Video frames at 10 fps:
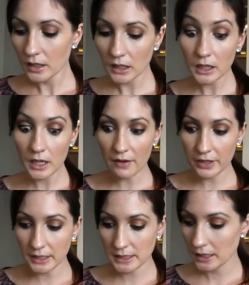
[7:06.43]
Love
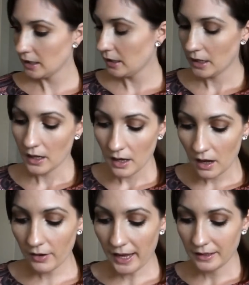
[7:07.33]
it.
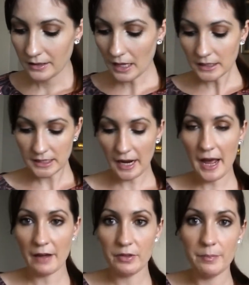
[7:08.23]
Okay, next I
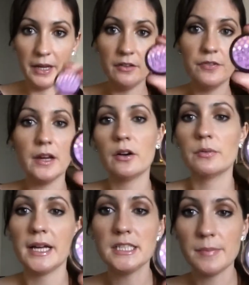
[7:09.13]
have the Benefit
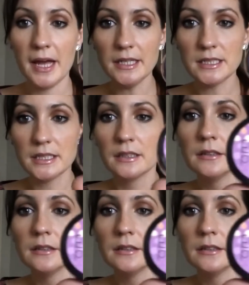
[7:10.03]
Erase Paste.